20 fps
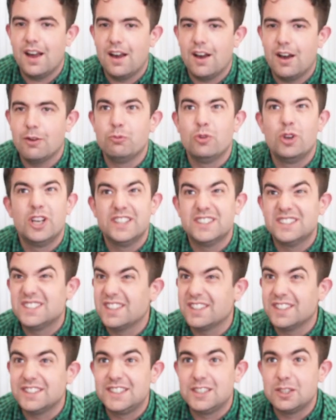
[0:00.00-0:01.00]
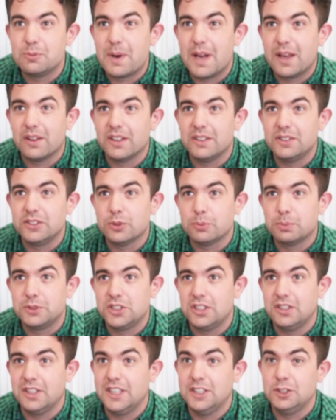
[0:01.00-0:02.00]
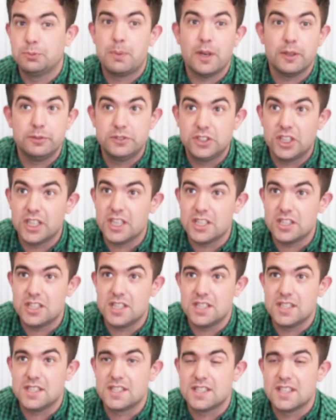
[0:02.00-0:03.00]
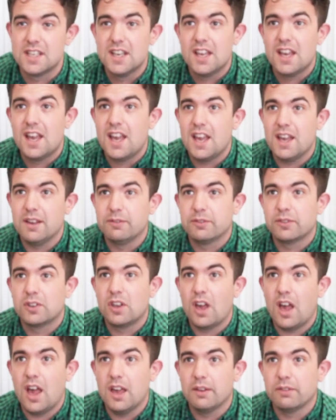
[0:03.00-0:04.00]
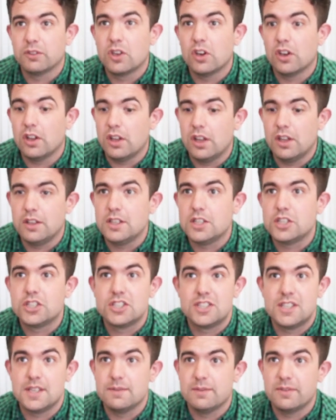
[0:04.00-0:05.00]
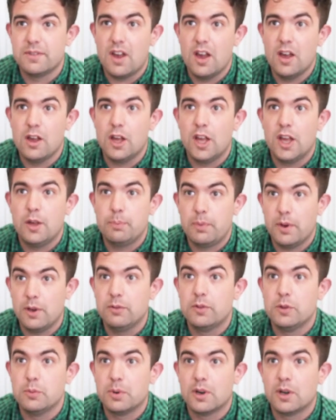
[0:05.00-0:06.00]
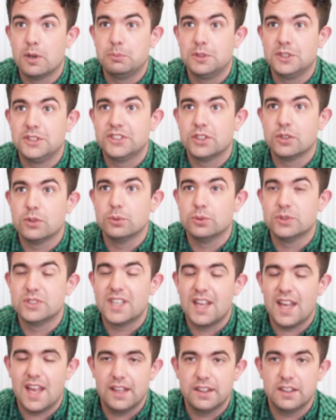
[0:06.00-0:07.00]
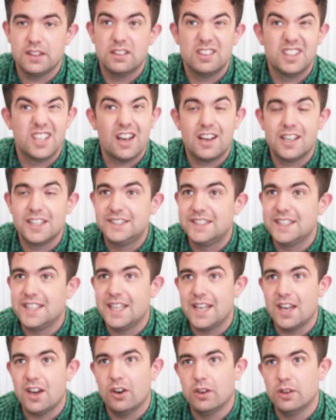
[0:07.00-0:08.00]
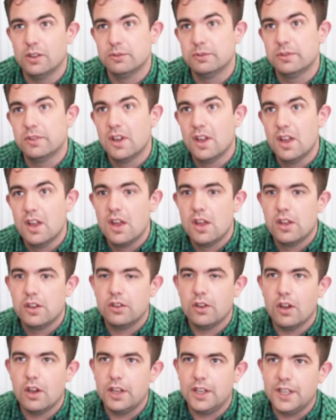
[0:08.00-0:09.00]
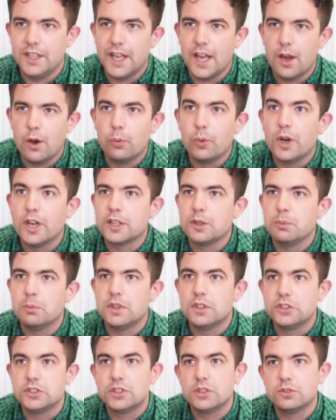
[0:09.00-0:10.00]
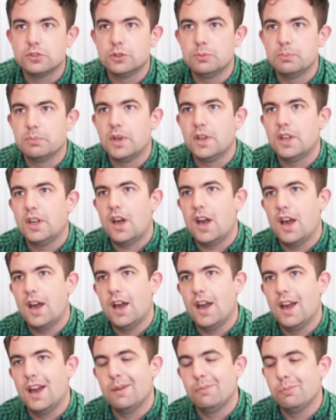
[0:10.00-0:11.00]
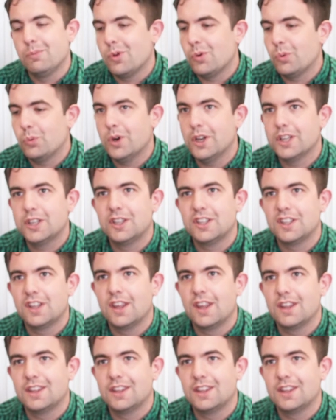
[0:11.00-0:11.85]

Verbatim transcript: I'm really excited about these opportunities. Both churches have, have got an initiative uh, at both the primary schools and the idea of not only uh, working with the children but um, working